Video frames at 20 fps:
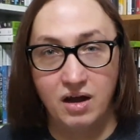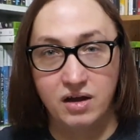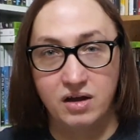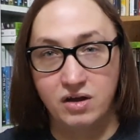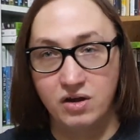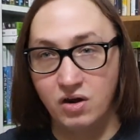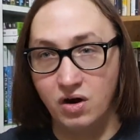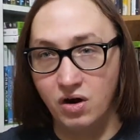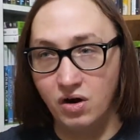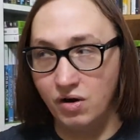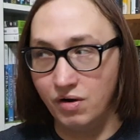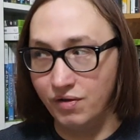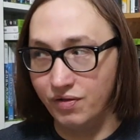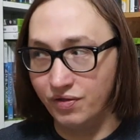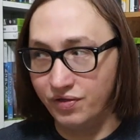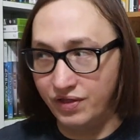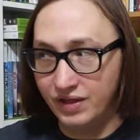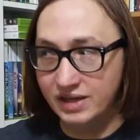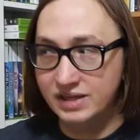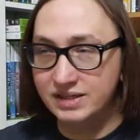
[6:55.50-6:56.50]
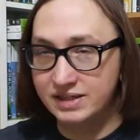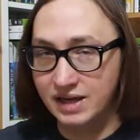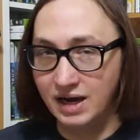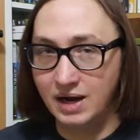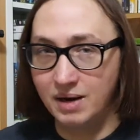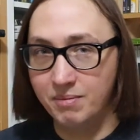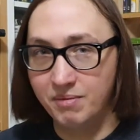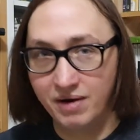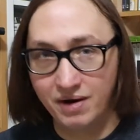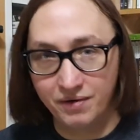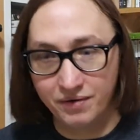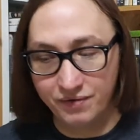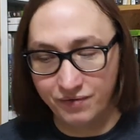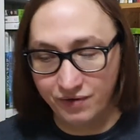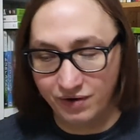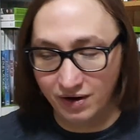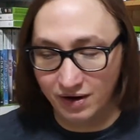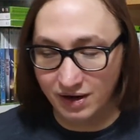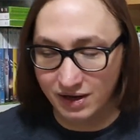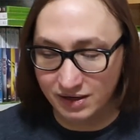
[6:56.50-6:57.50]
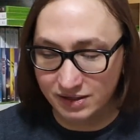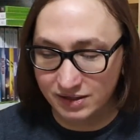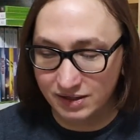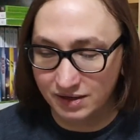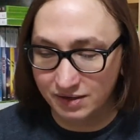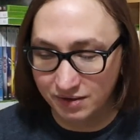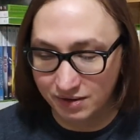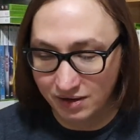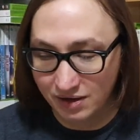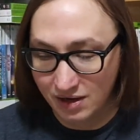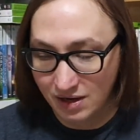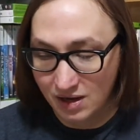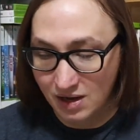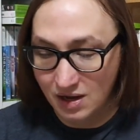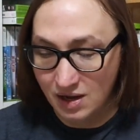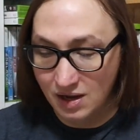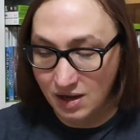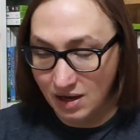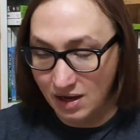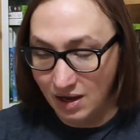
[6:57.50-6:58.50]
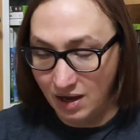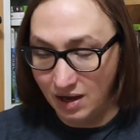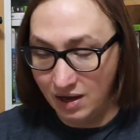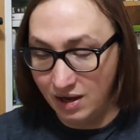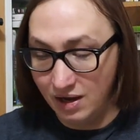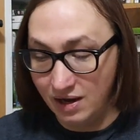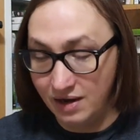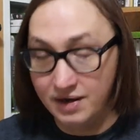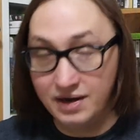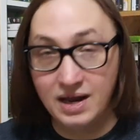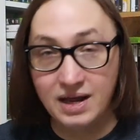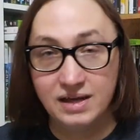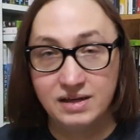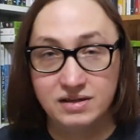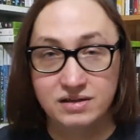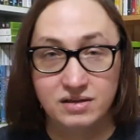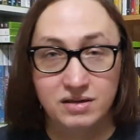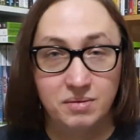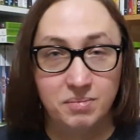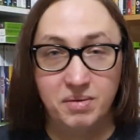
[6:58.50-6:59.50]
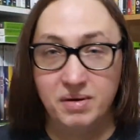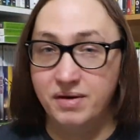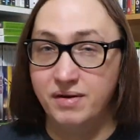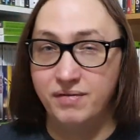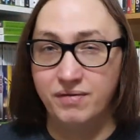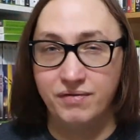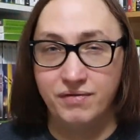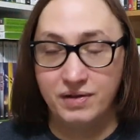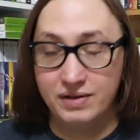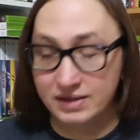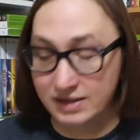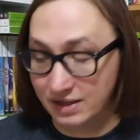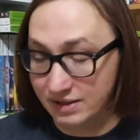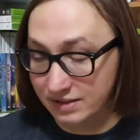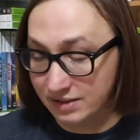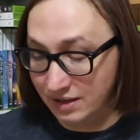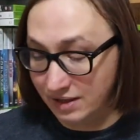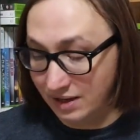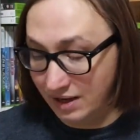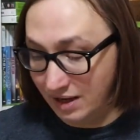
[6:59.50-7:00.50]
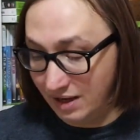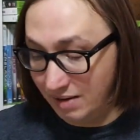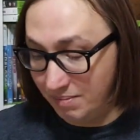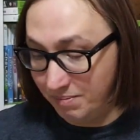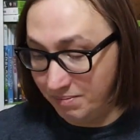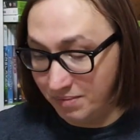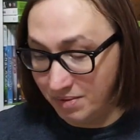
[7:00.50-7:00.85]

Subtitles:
got this time round of collecting. Next up, another fantastic game.